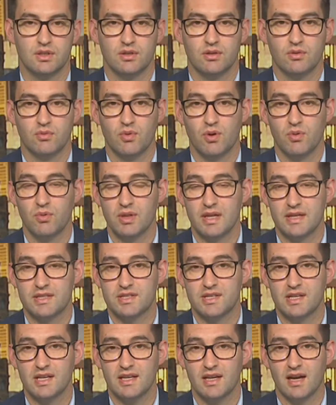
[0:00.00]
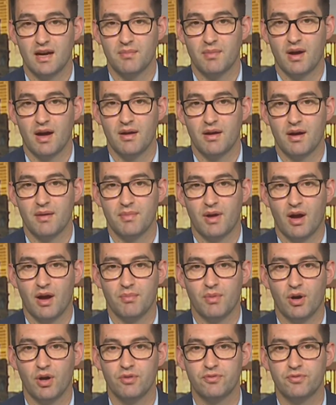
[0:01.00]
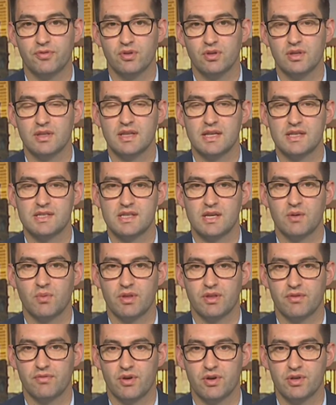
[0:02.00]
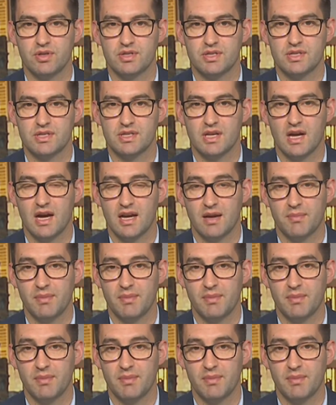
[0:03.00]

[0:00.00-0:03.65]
Well, let's see. I'm hopeful, and let's see what the voters decide.